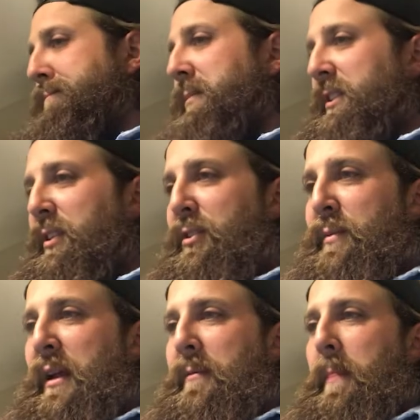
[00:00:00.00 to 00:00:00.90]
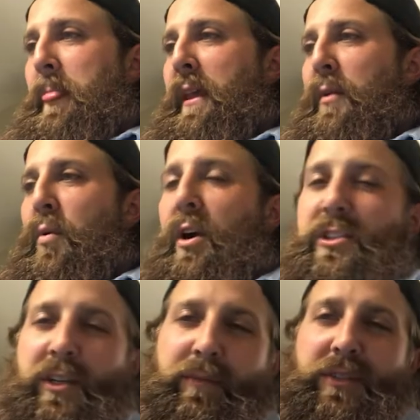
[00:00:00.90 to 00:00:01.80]
Excuse me. A
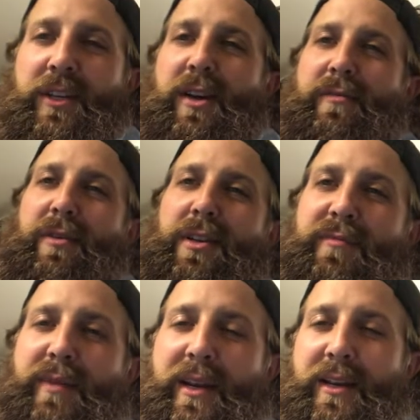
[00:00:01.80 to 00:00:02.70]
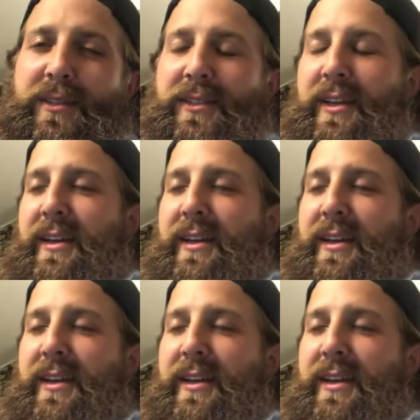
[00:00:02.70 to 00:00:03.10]
washing machine full of bees.